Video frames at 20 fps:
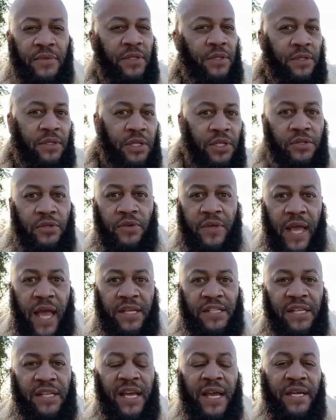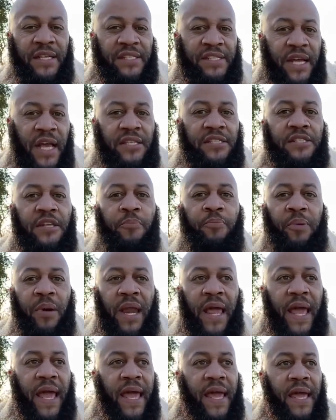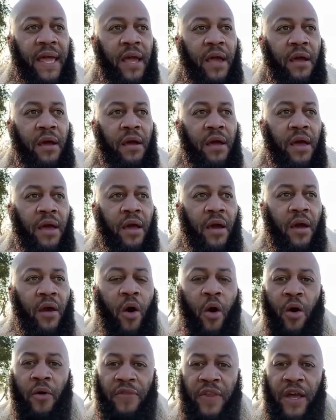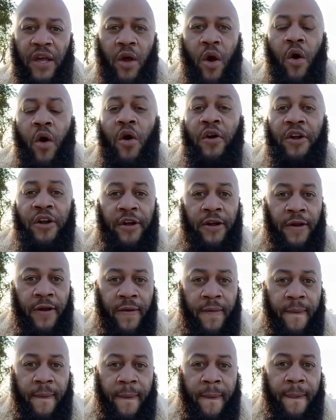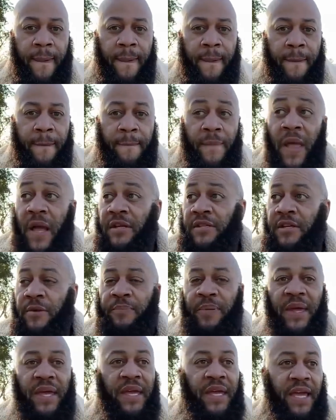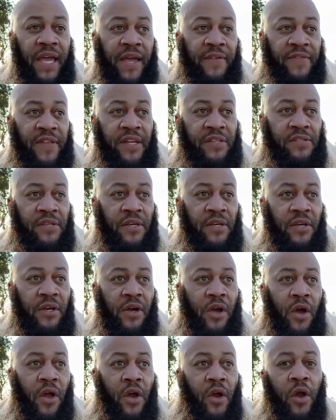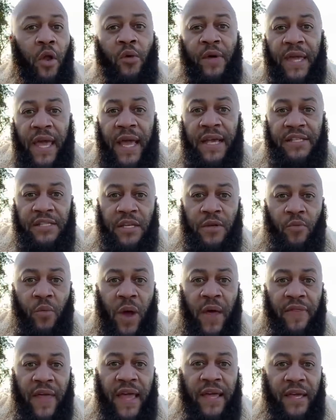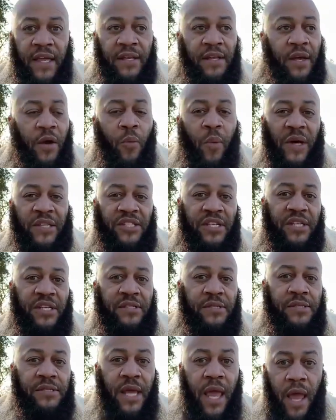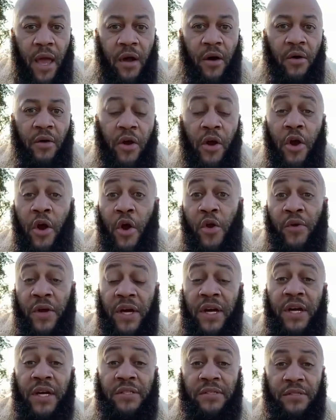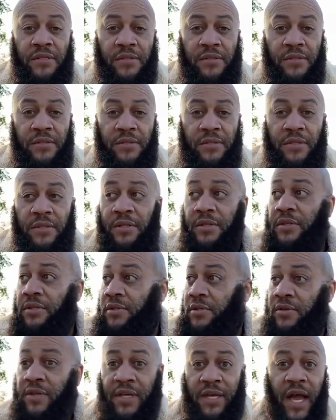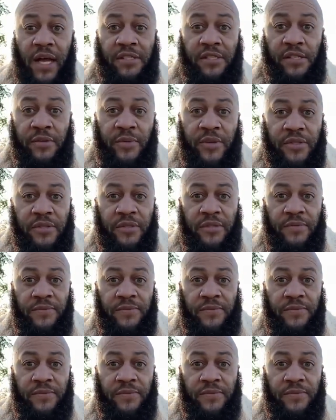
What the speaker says: Did you catch it? Just to play on their corner, to be in this location where she could sell her goods to the customers.